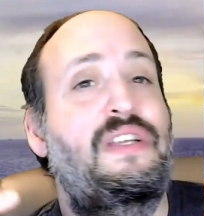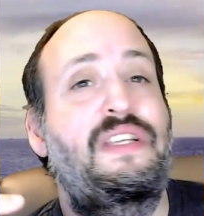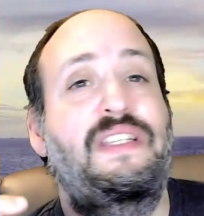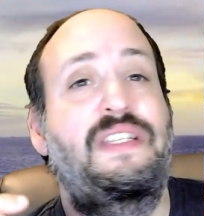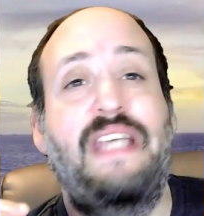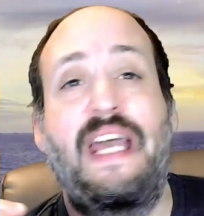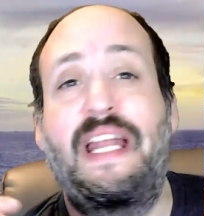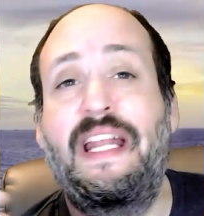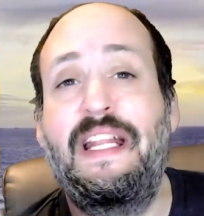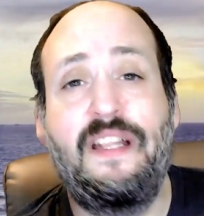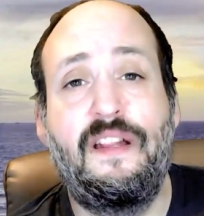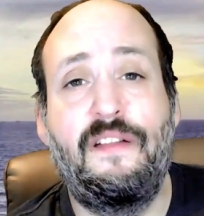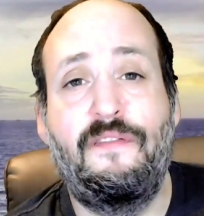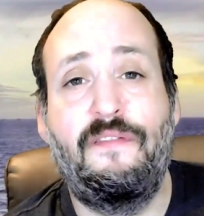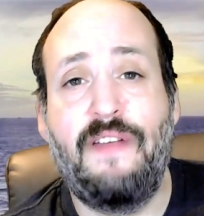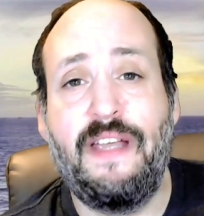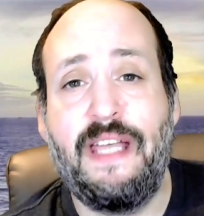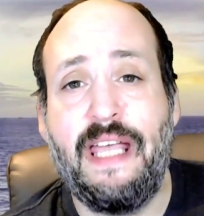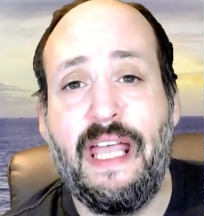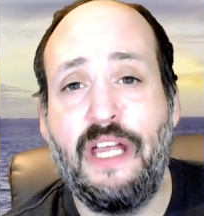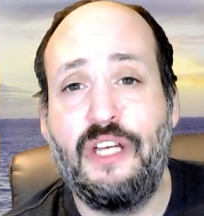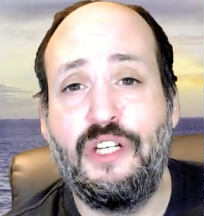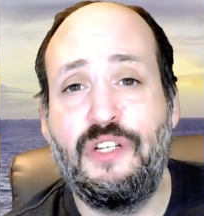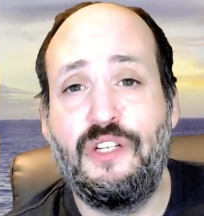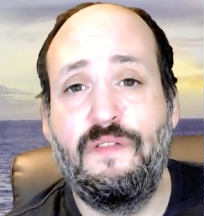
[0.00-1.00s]
get into the
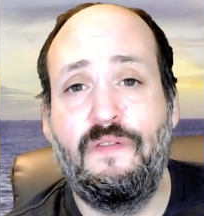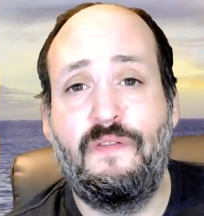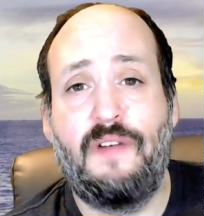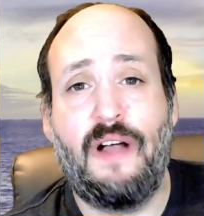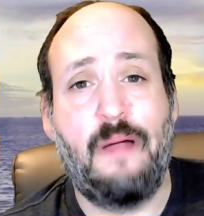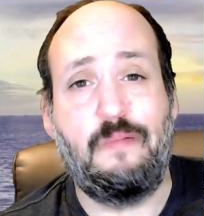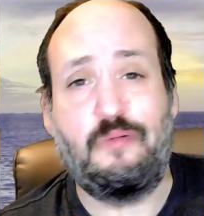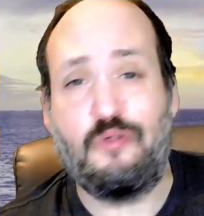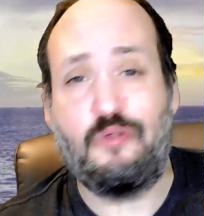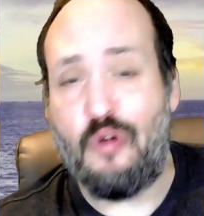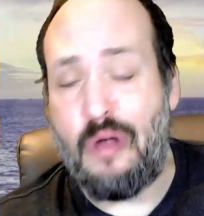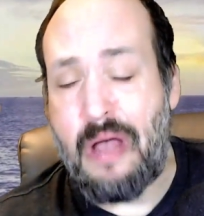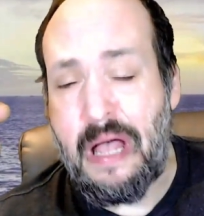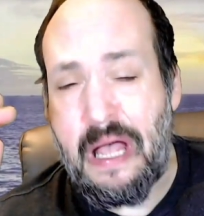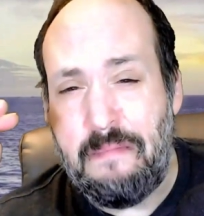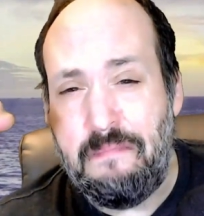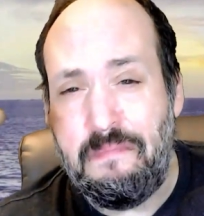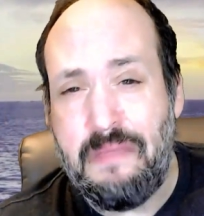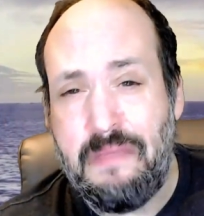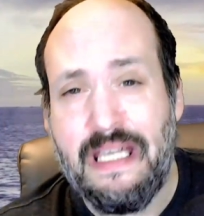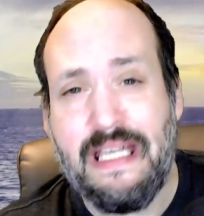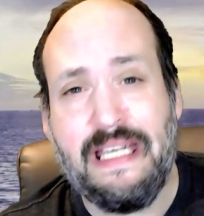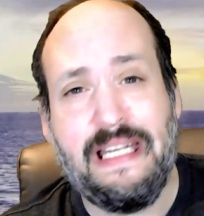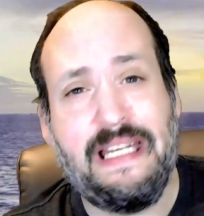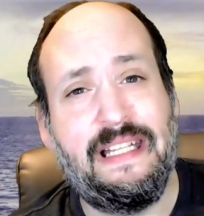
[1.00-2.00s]
vacation vibes
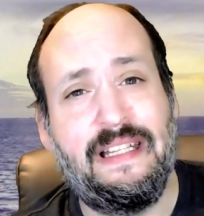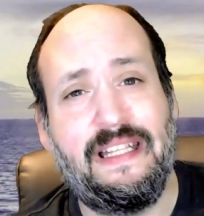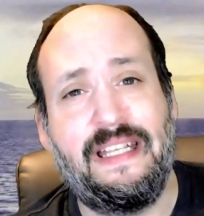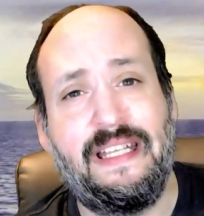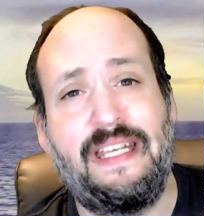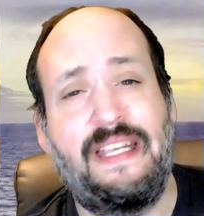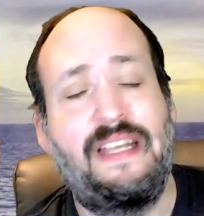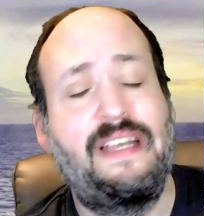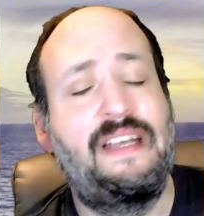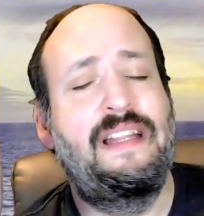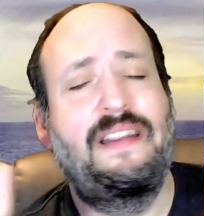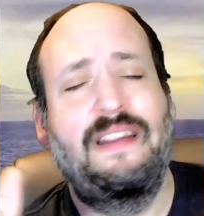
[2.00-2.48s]
immediately.